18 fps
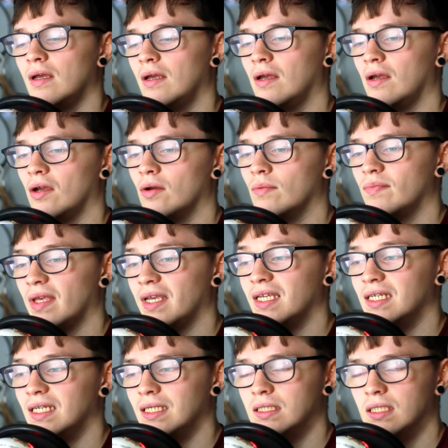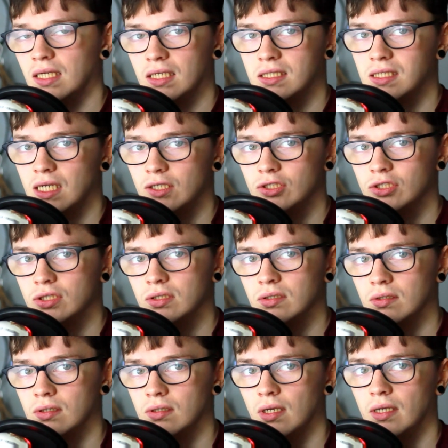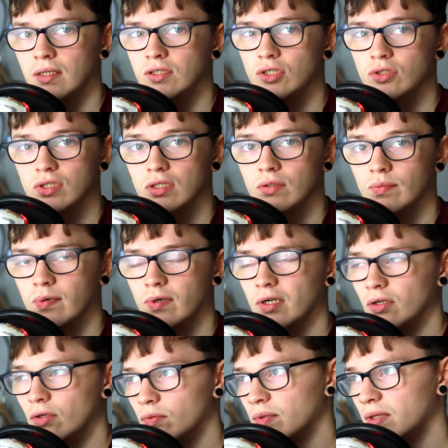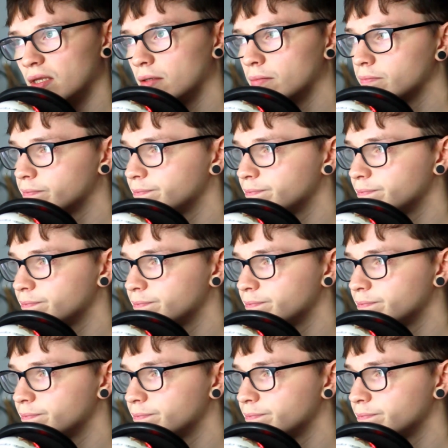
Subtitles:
that you need an extension, and you're pretty good with it.